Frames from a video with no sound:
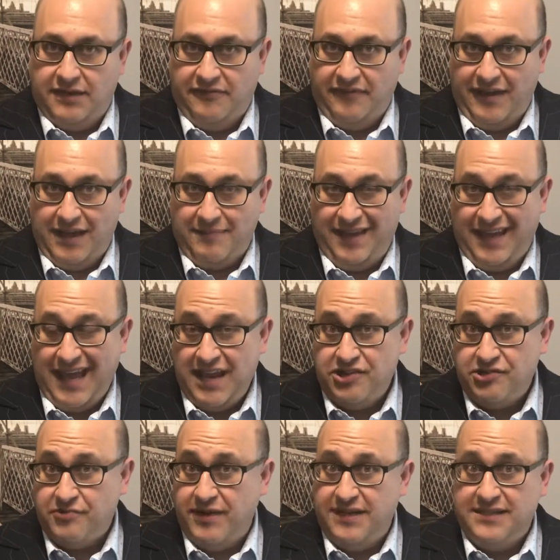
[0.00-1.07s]
VIP
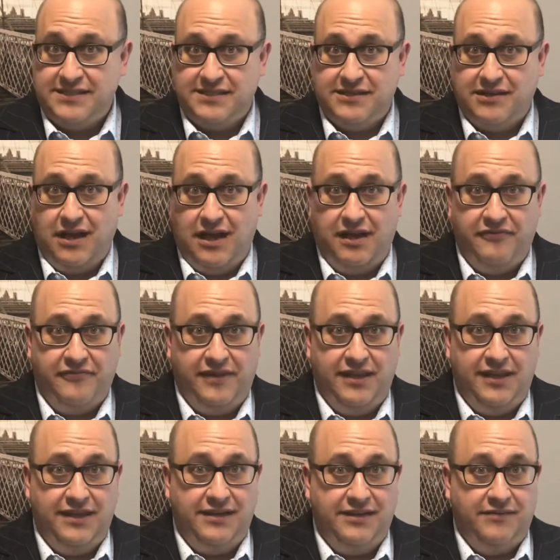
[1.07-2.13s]
entrance,
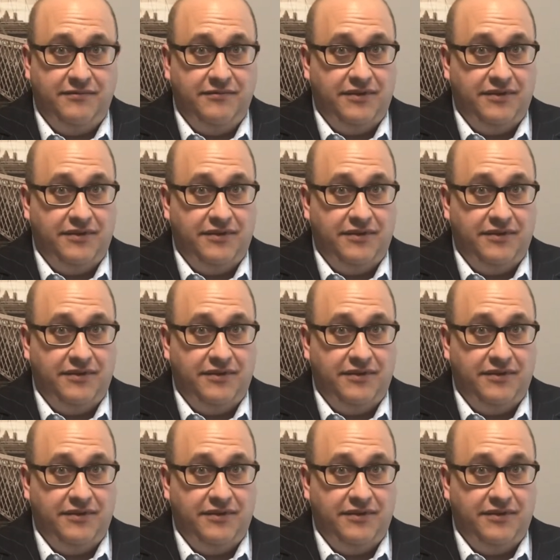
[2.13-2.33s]
coffee,